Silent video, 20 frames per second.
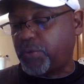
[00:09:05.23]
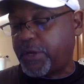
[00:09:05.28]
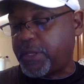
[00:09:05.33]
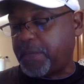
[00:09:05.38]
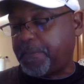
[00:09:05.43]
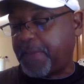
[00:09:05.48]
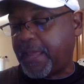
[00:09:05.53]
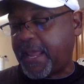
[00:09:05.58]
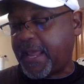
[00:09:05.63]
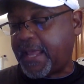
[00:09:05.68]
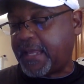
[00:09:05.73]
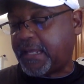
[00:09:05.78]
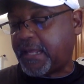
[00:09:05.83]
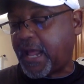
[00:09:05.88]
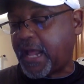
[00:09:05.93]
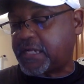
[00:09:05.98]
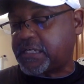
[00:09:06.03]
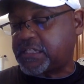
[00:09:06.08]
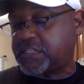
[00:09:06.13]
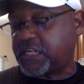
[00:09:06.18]
William
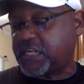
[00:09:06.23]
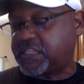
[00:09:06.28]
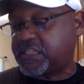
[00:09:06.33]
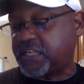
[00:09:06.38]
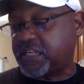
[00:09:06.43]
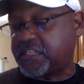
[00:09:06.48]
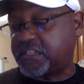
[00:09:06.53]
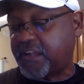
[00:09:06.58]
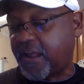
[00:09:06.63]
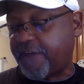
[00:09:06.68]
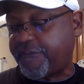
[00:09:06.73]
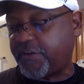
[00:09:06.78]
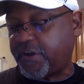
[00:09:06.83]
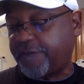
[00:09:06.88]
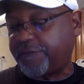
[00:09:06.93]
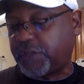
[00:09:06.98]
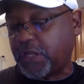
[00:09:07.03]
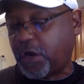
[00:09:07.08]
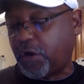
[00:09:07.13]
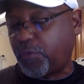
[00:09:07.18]
Hancock, 67
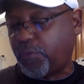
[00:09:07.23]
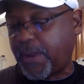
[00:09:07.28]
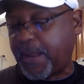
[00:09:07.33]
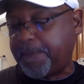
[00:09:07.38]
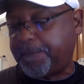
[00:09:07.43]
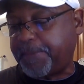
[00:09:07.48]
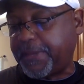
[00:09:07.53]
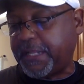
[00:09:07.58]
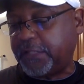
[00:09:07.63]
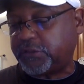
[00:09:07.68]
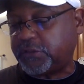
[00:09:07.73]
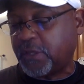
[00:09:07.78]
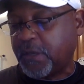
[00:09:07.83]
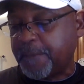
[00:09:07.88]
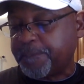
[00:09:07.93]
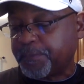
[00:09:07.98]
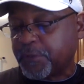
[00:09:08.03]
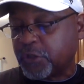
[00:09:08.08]
of Delray Beach,